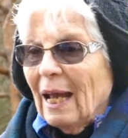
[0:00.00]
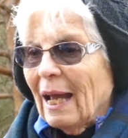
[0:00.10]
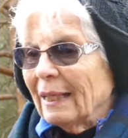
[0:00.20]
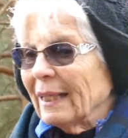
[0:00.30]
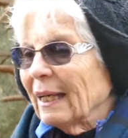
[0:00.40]

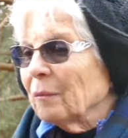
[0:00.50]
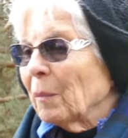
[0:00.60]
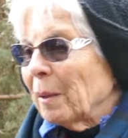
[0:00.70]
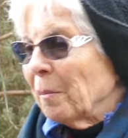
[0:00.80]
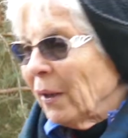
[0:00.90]
And then
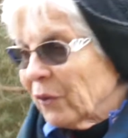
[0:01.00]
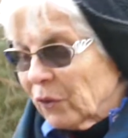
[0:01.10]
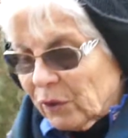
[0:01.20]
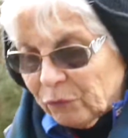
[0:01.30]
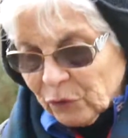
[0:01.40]
my
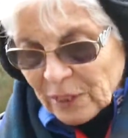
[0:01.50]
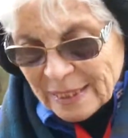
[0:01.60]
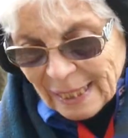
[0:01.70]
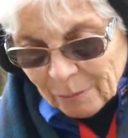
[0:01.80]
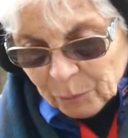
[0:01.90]
mother, for
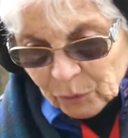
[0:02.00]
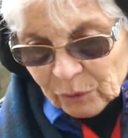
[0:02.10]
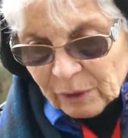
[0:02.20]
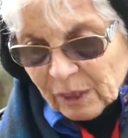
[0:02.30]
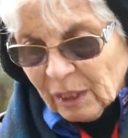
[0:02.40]
example,